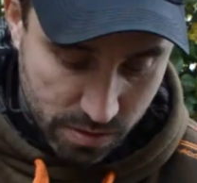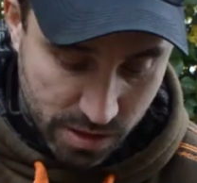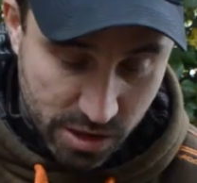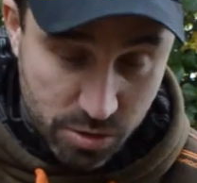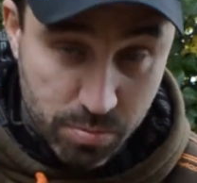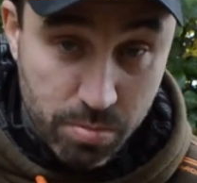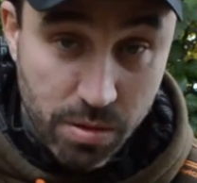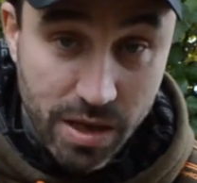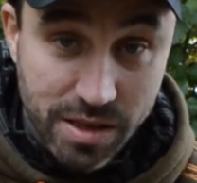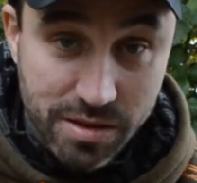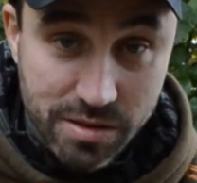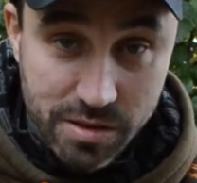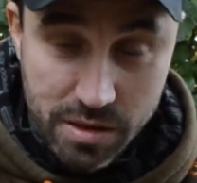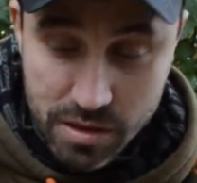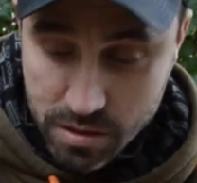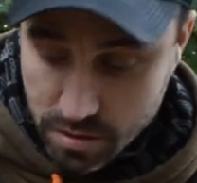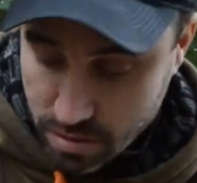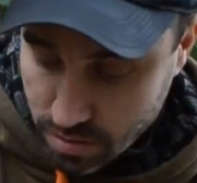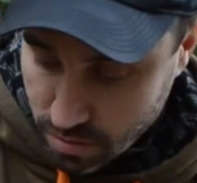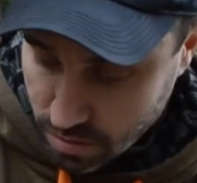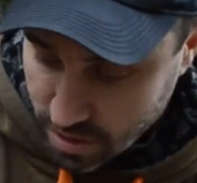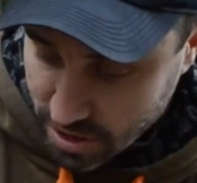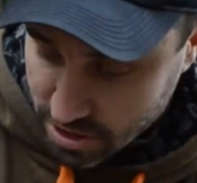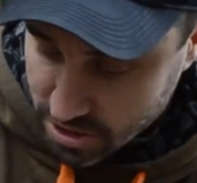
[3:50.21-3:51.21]
and that's plenty.
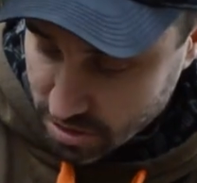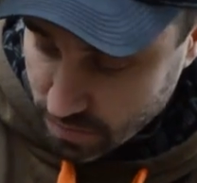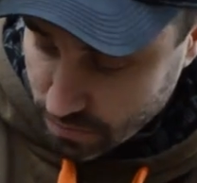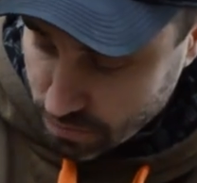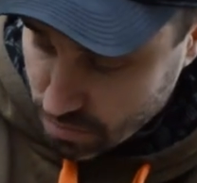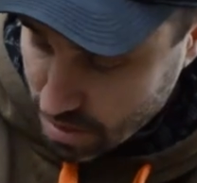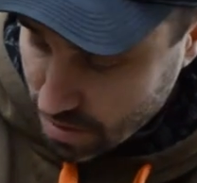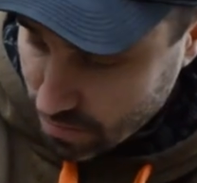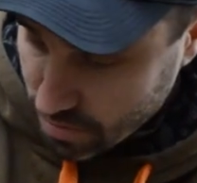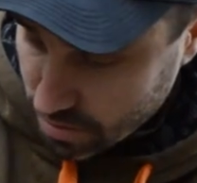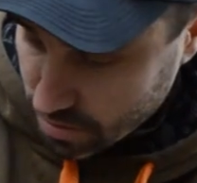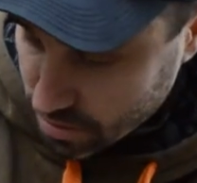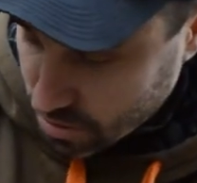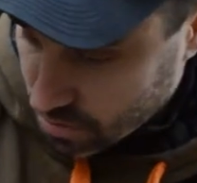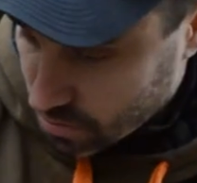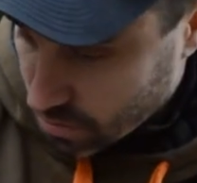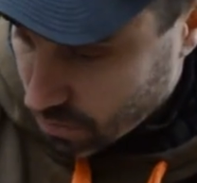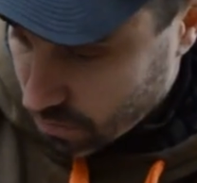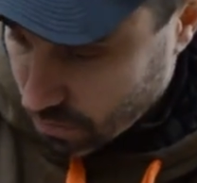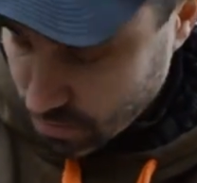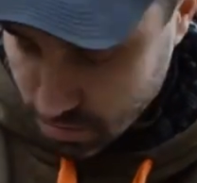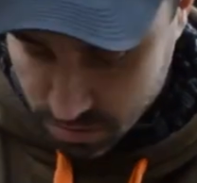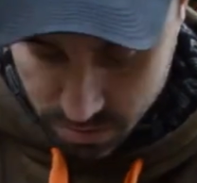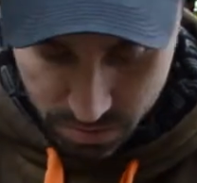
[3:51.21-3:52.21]
It'll last you forever, this
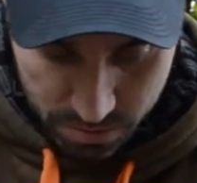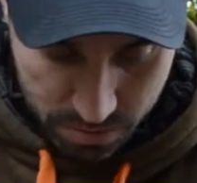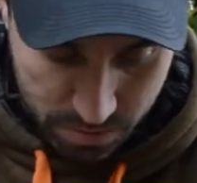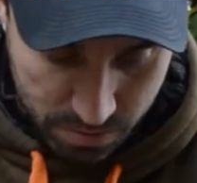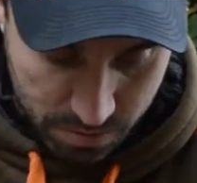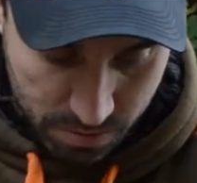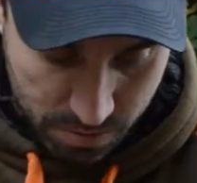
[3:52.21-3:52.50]
stuff will.